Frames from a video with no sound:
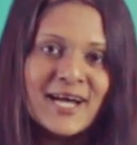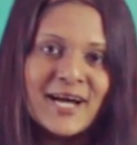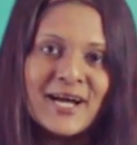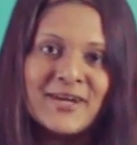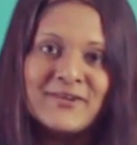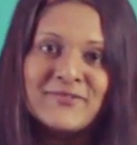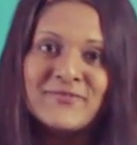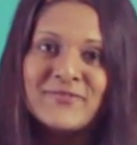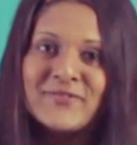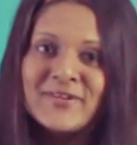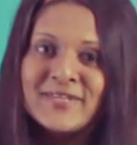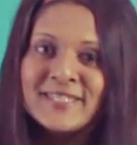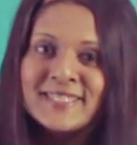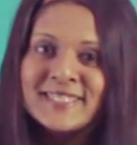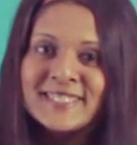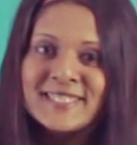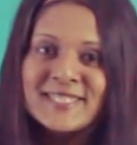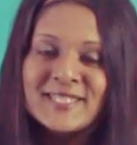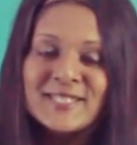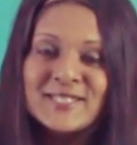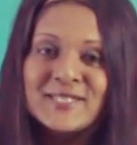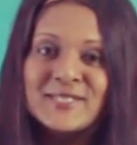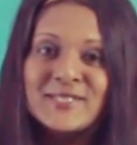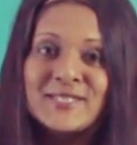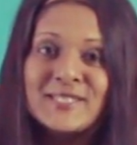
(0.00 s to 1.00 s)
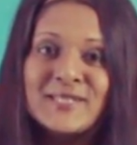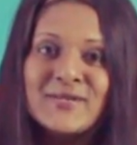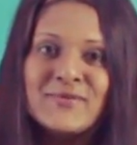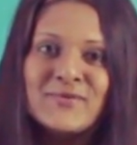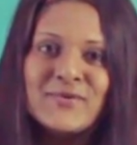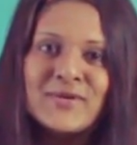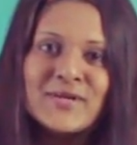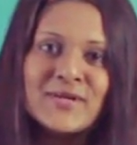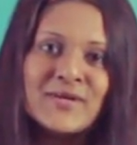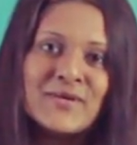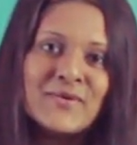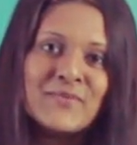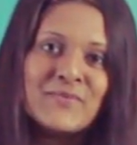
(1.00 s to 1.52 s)
Hi friends, today
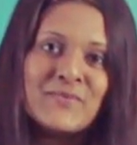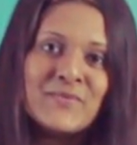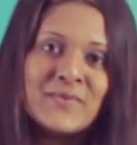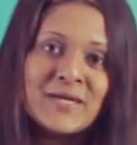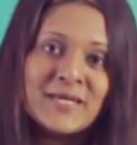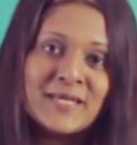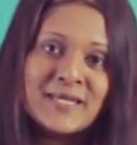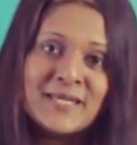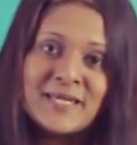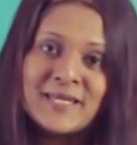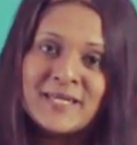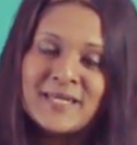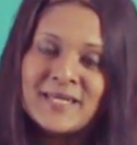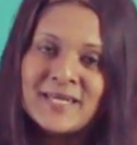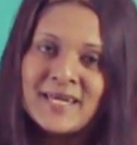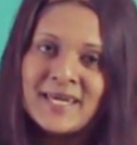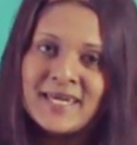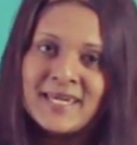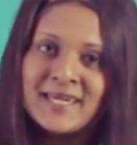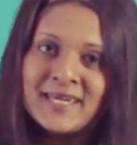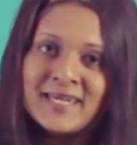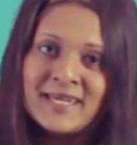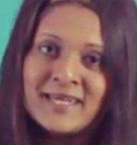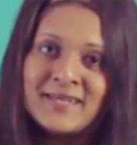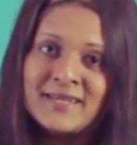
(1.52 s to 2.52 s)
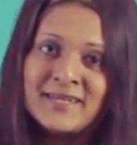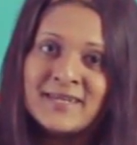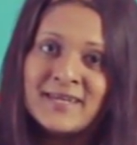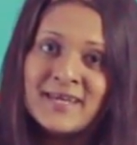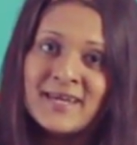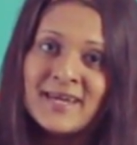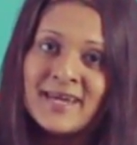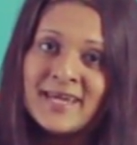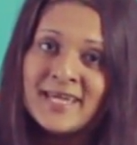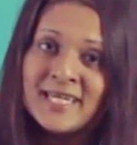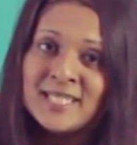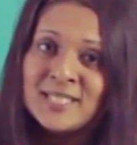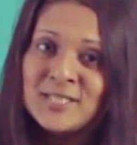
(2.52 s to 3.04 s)
we are making an
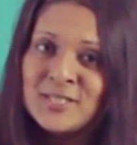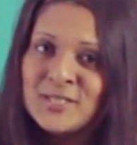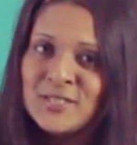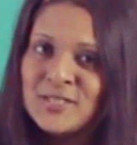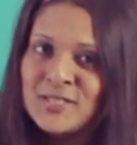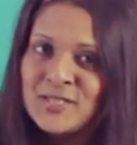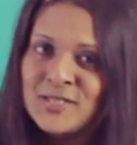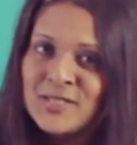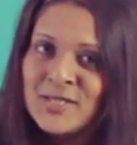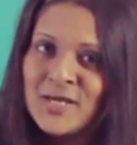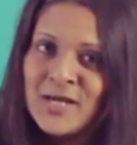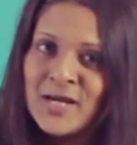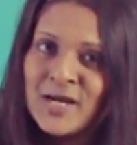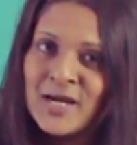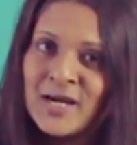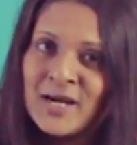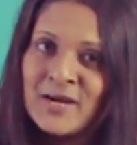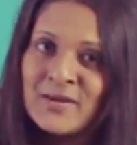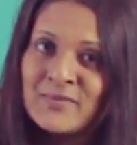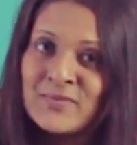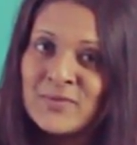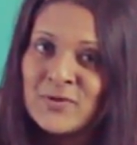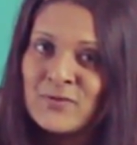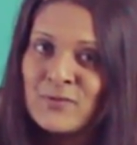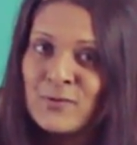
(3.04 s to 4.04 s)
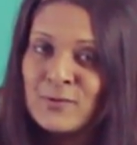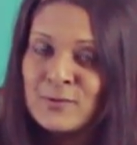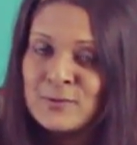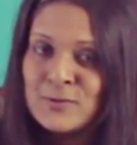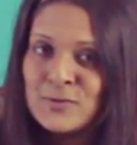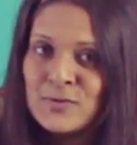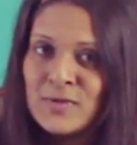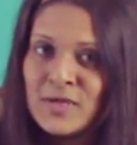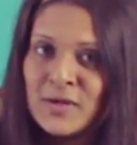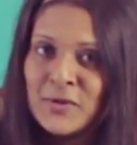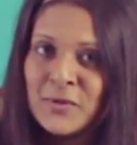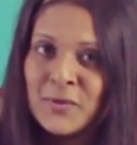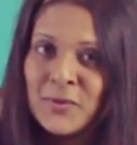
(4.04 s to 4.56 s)
Asian
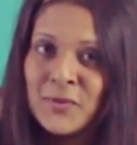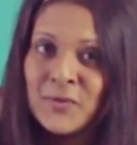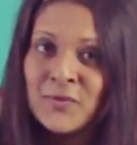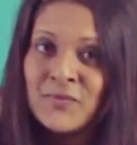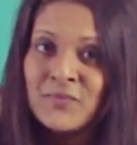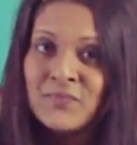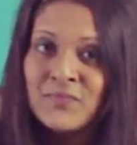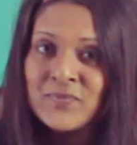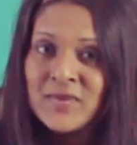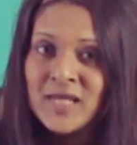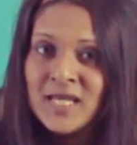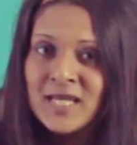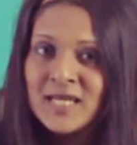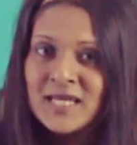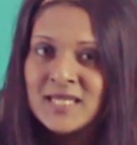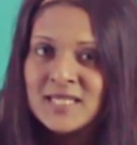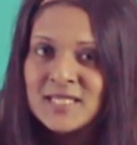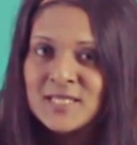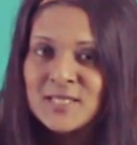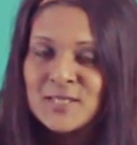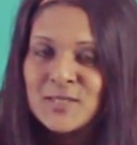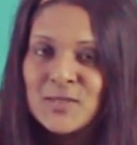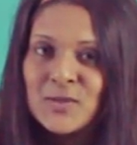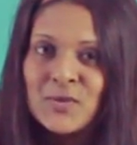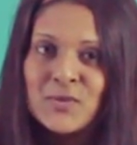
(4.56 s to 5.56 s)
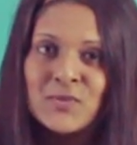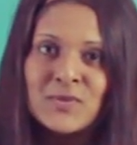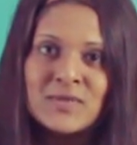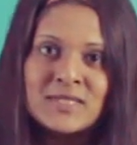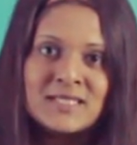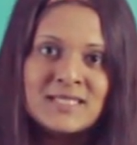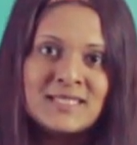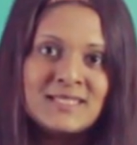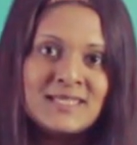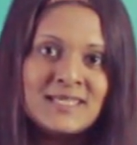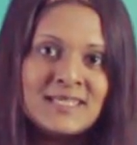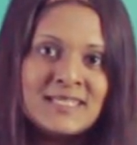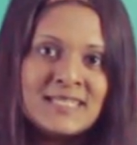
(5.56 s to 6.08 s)
grocery haul. So we
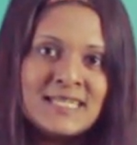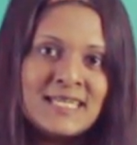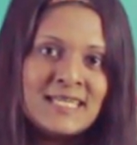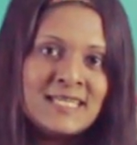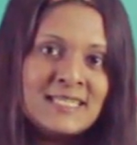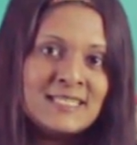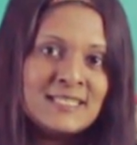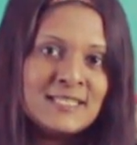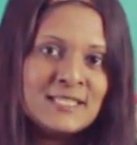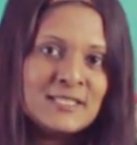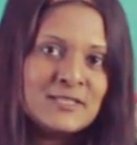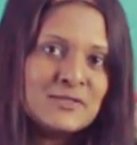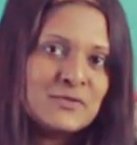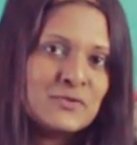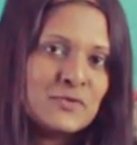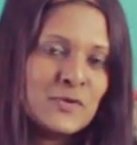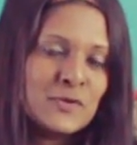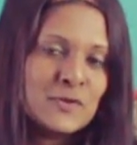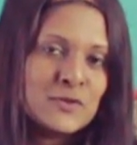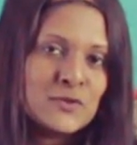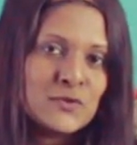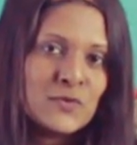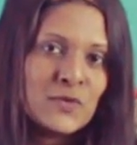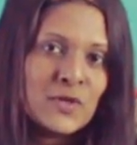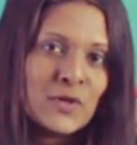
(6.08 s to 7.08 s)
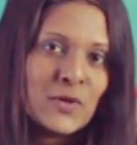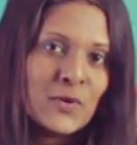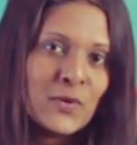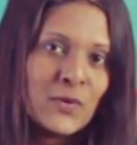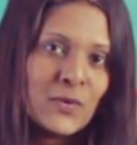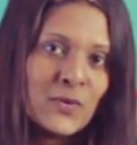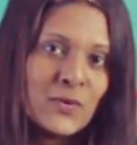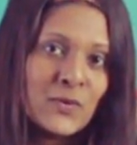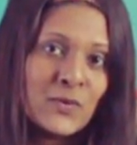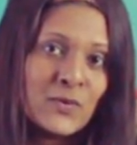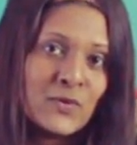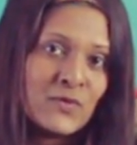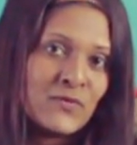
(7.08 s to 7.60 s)
did an Indian grocery
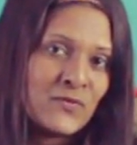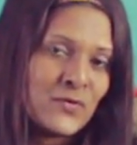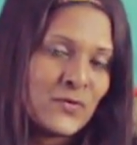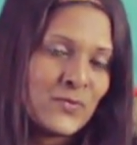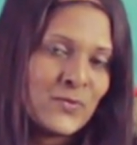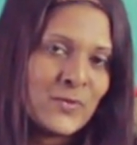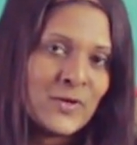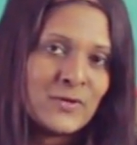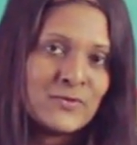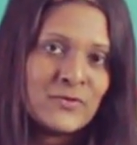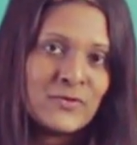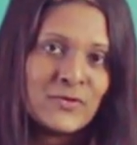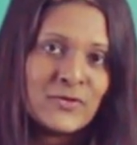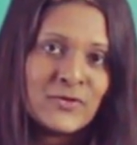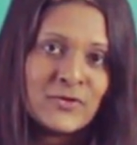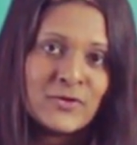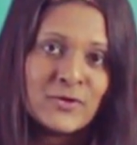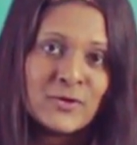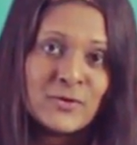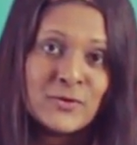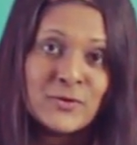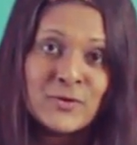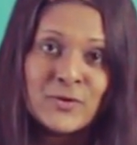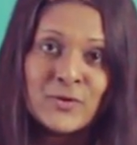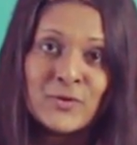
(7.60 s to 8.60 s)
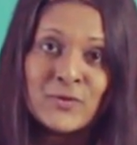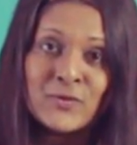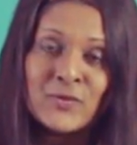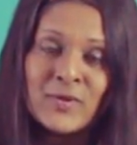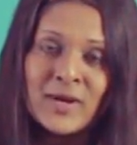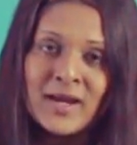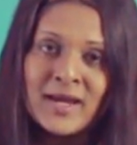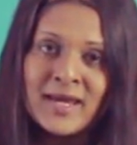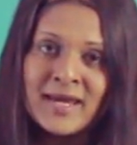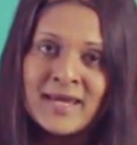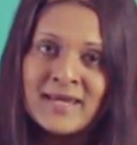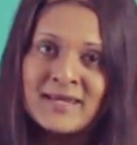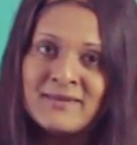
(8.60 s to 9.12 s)
haul a few months ago
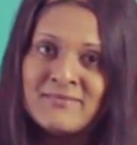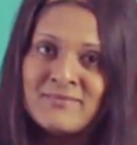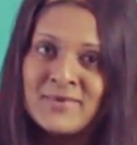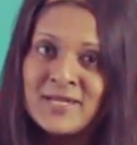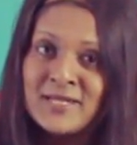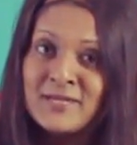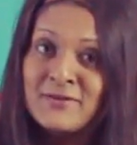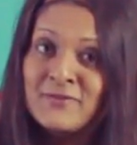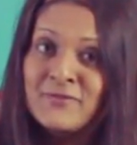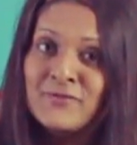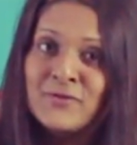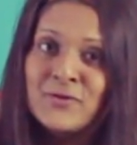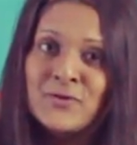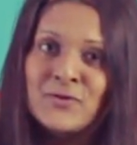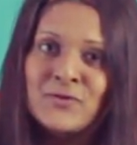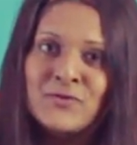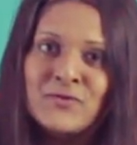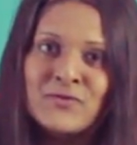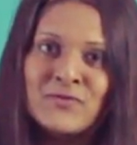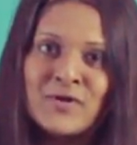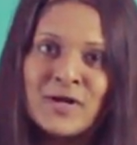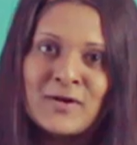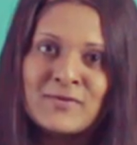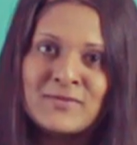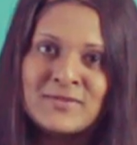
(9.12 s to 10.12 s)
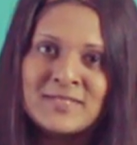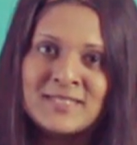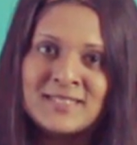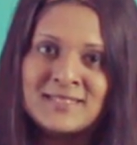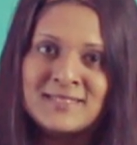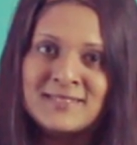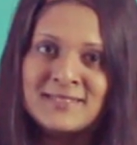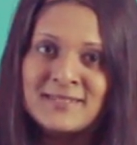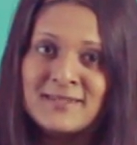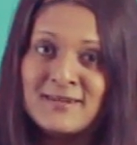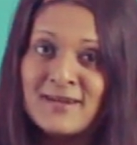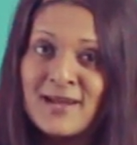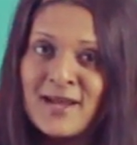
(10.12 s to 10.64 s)
and many of you found
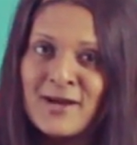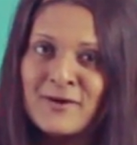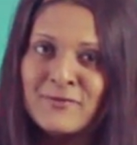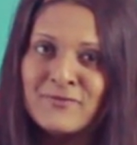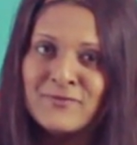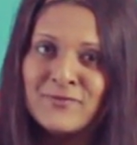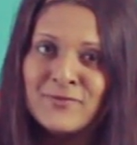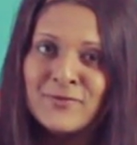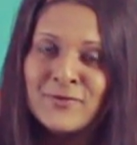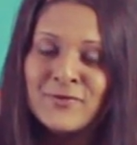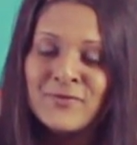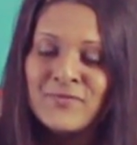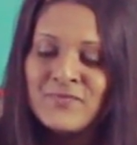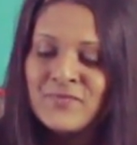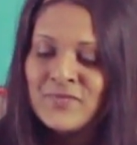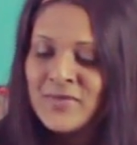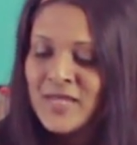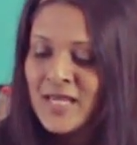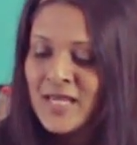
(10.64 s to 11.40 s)
it helpful.